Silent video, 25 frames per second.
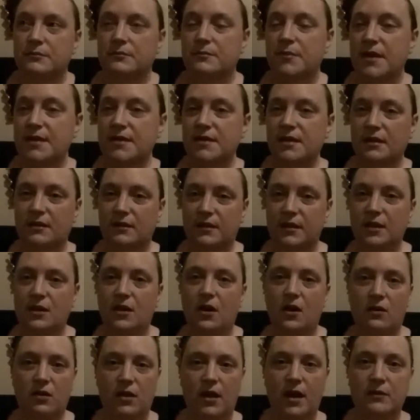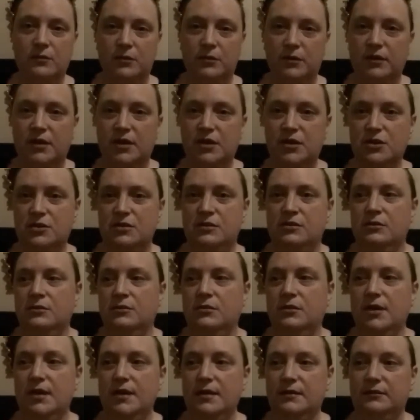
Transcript: Basically, all I really knew